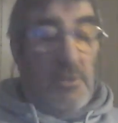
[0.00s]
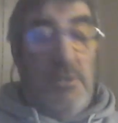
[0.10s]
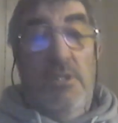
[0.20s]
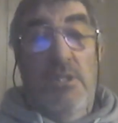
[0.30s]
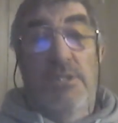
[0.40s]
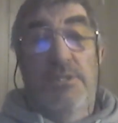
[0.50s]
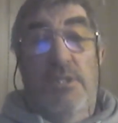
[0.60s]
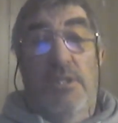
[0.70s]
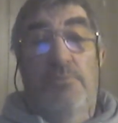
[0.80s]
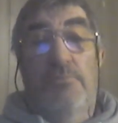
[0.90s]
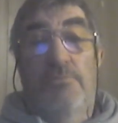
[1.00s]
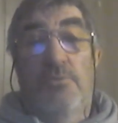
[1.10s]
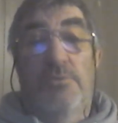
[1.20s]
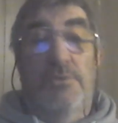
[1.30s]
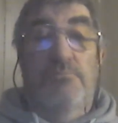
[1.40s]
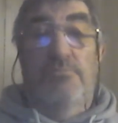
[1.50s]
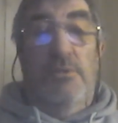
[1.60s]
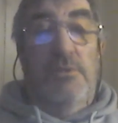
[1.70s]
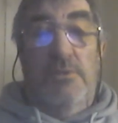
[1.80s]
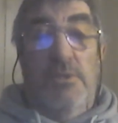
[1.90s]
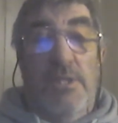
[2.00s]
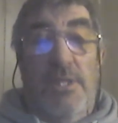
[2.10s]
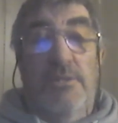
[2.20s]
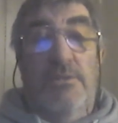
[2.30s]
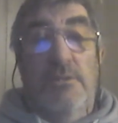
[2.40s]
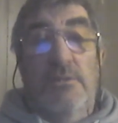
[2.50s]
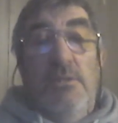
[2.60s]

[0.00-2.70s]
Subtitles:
in the early days before the later